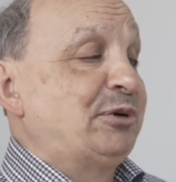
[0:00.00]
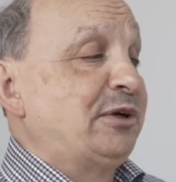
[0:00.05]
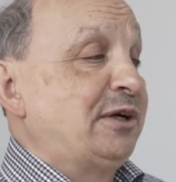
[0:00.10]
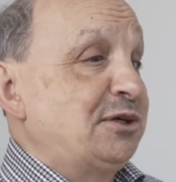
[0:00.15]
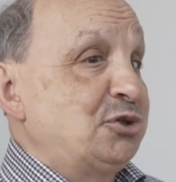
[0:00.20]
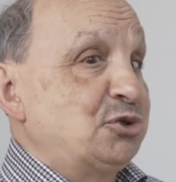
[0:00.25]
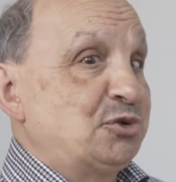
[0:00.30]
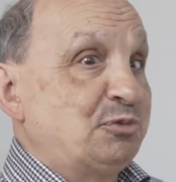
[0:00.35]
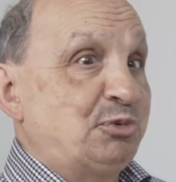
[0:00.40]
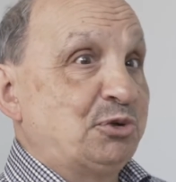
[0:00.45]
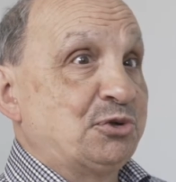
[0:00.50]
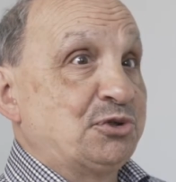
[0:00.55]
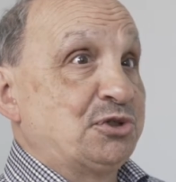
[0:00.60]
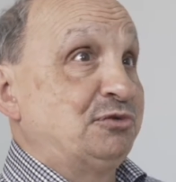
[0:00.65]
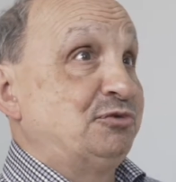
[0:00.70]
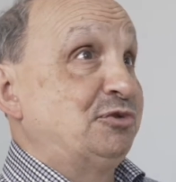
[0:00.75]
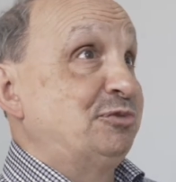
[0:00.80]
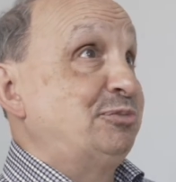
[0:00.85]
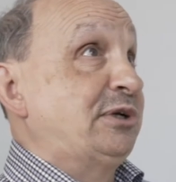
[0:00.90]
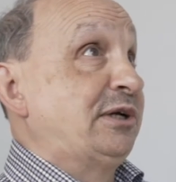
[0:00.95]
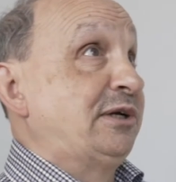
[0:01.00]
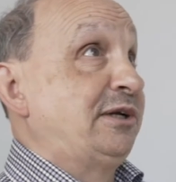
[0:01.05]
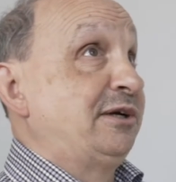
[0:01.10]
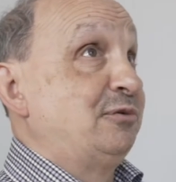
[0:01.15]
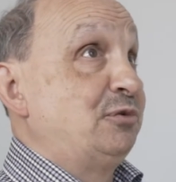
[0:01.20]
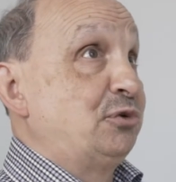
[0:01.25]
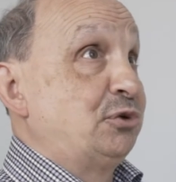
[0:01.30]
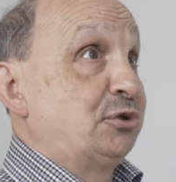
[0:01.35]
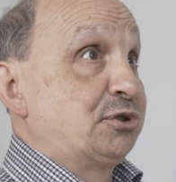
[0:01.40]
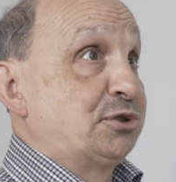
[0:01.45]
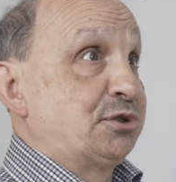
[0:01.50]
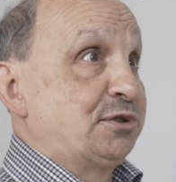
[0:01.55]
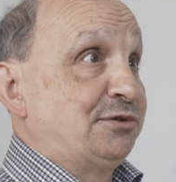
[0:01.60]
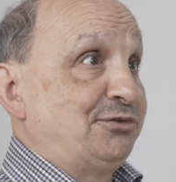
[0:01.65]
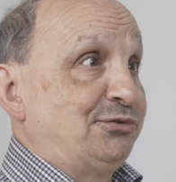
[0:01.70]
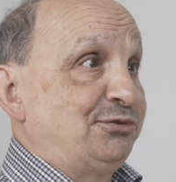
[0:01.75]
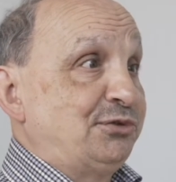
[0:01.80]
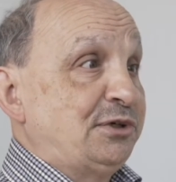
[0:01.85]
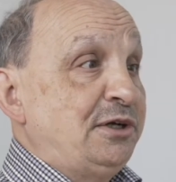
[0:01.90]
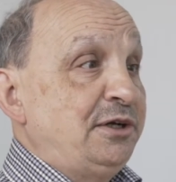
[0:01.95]
and I suppose it would be a lot worse
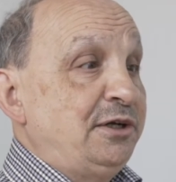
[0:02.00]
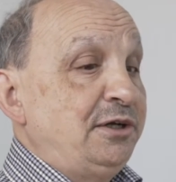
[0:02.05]
if